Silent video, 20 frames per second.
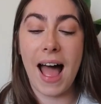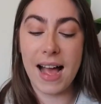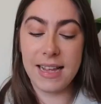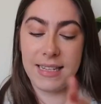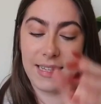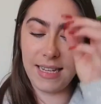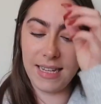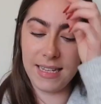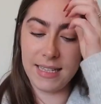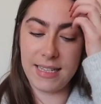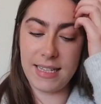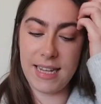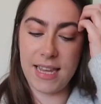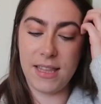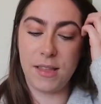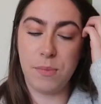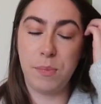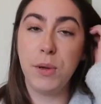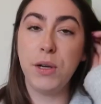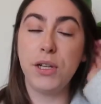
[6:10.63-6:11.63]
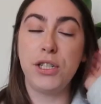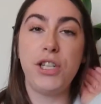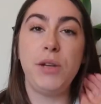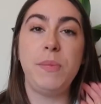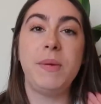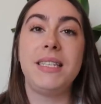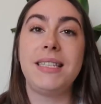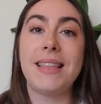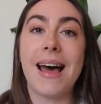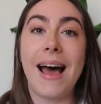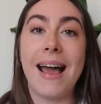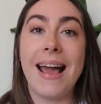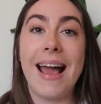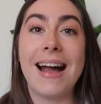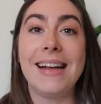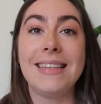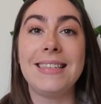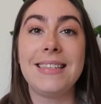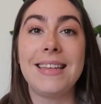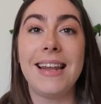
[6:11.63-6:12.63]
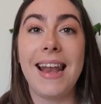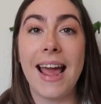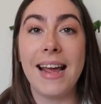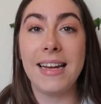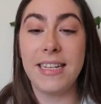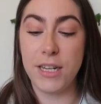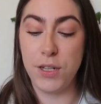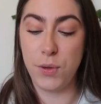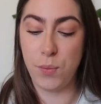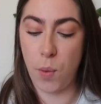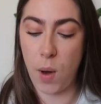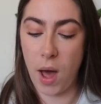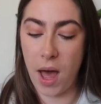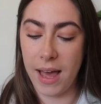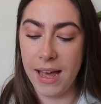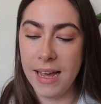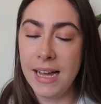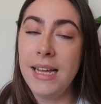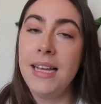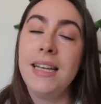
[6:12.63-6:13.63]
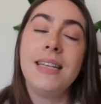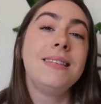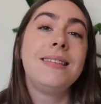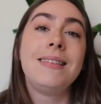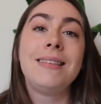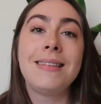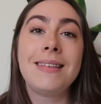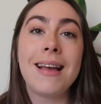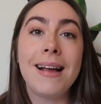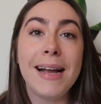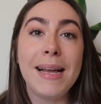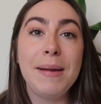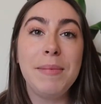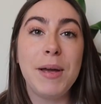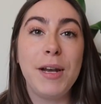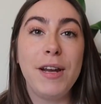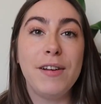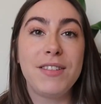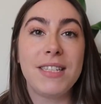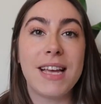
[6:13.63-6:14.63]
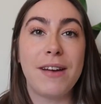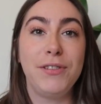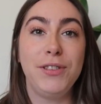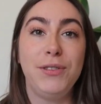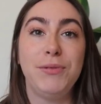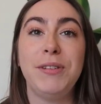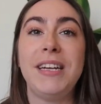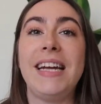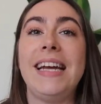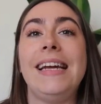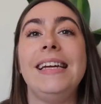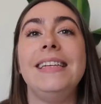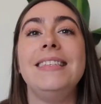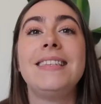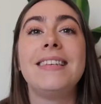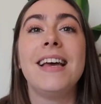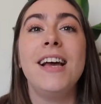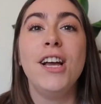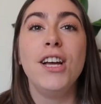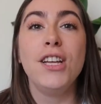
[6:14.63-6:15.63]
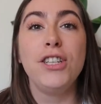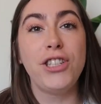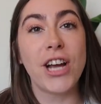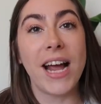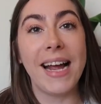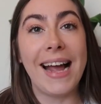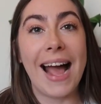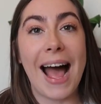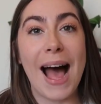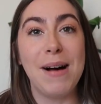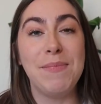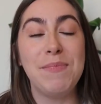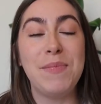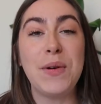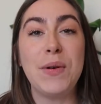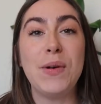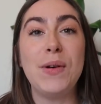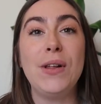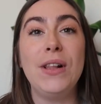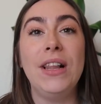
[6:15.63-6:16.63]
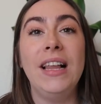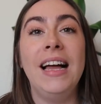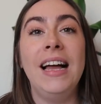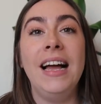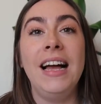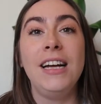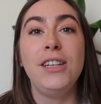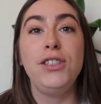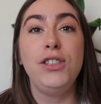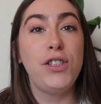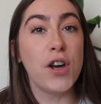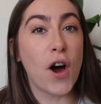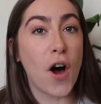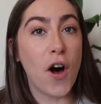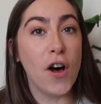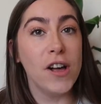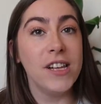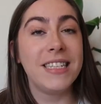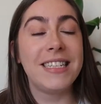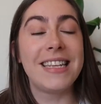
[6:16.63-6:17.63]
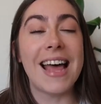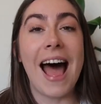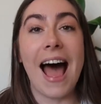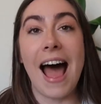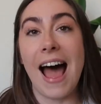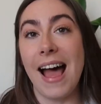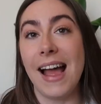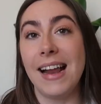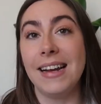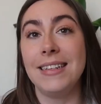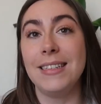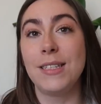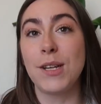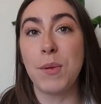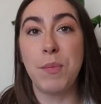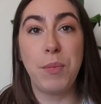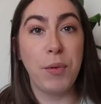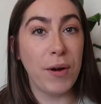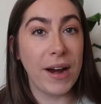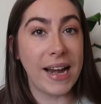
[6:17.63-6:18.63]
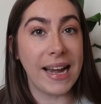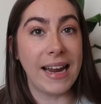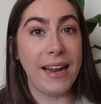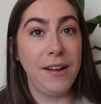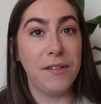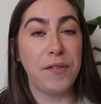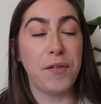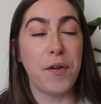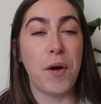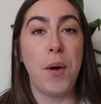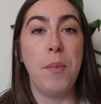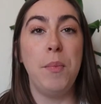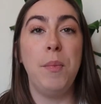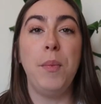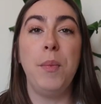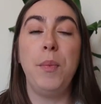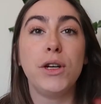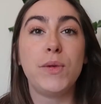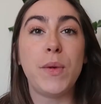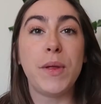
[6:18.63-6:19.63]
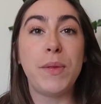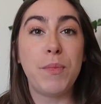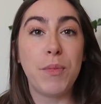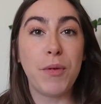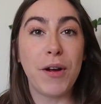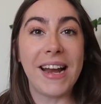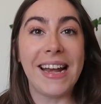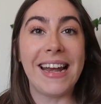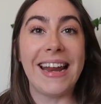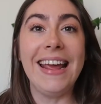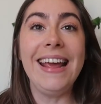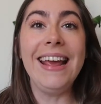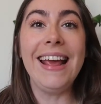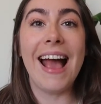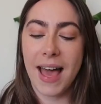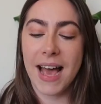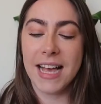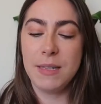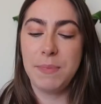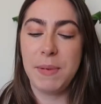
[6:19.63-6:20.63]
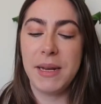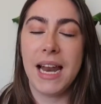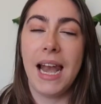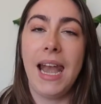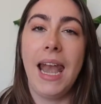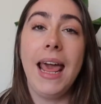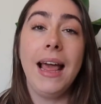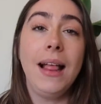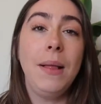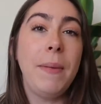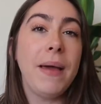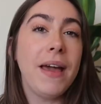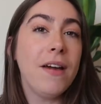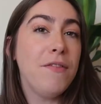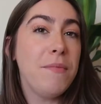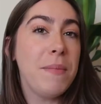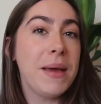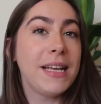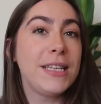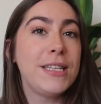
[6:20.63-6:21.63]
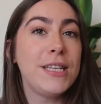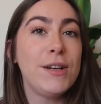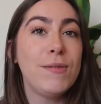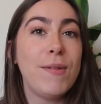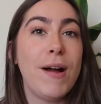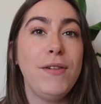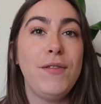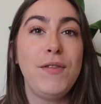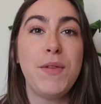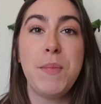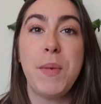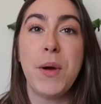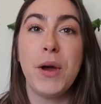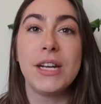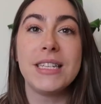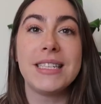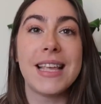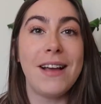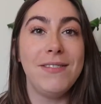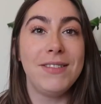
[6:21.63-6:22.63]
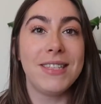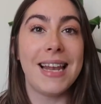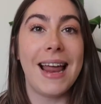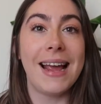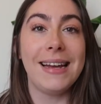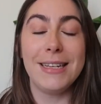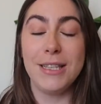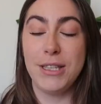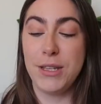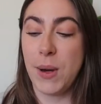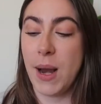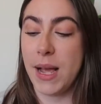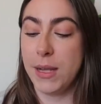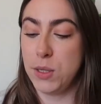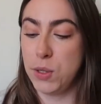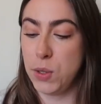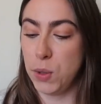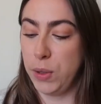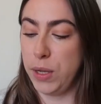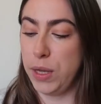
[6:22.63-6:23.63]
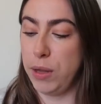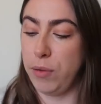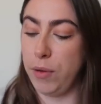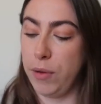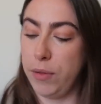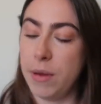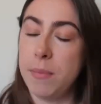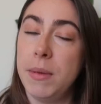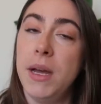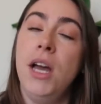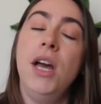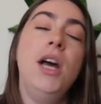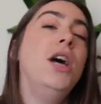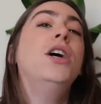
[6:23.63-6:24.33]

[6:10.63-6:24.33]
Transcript: as you can see, the booktubers that I had selected were Simon of Savage Reads, Jen Campbell, Doz and Brittany from Books with Brittany, and there has been a little bit of mixing around of the books that I've selected, so let's talk you through them.